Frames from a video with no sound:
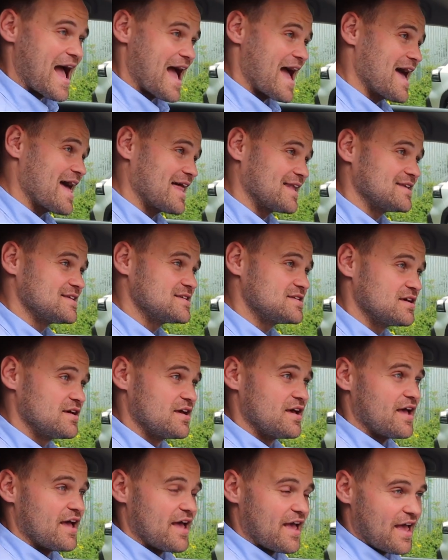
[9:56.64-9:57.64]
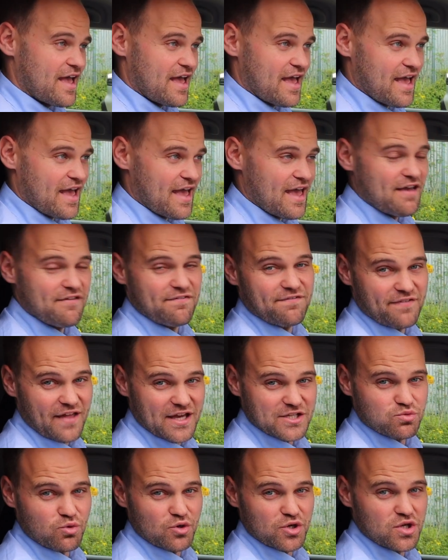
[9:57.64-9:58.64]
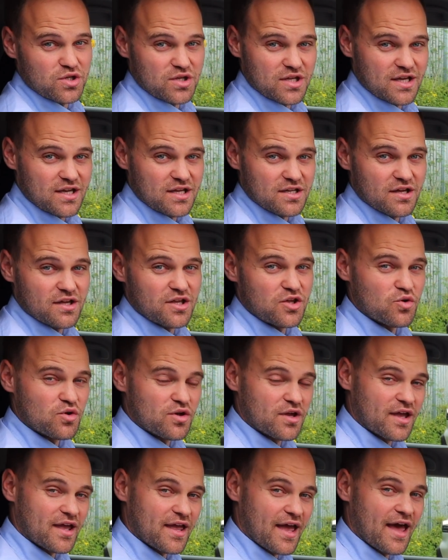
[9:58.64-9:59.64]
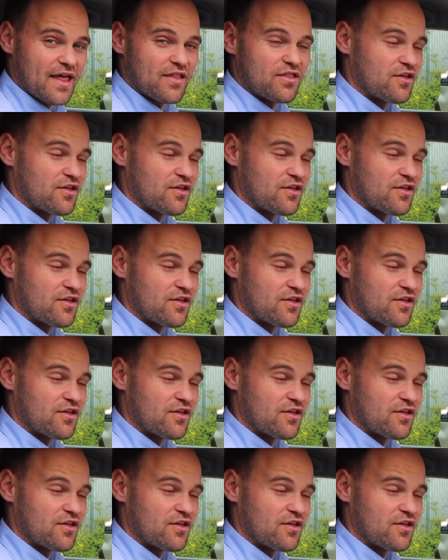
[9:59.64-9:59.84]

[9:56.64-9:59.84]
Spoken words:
and If that's what you need, you can get